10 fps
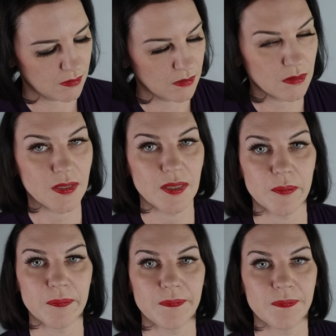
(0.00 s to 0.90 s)
Yep.
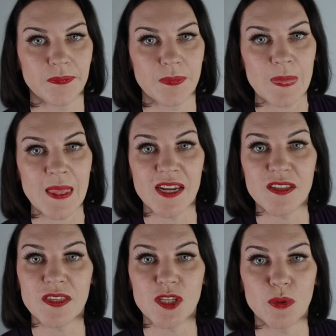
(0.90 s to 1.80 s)
Anything
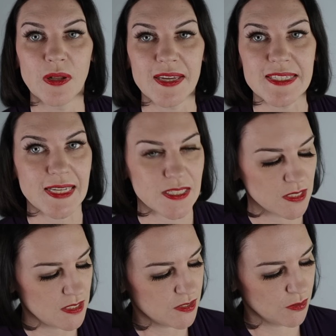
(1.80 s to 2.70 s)
you'd like to add to
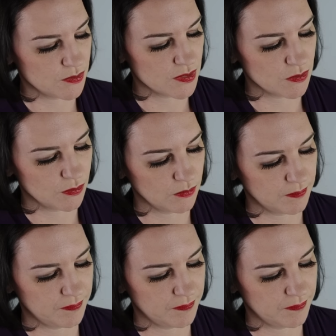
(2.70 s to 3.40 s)
these notes at all?